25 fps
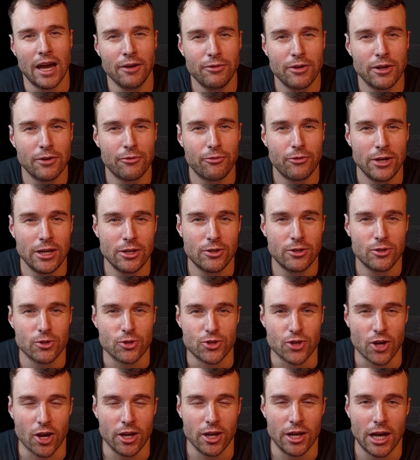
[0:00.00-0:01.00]
And feel free
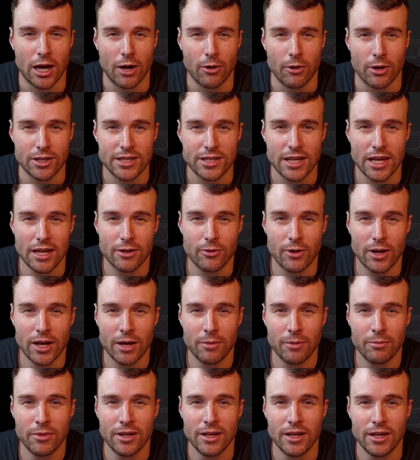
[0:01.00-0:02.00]
to join our
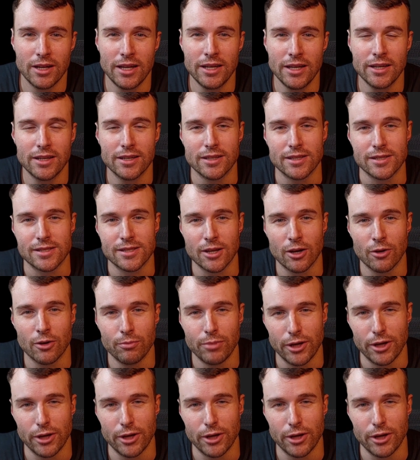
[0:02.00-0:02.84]
Telegram, link is down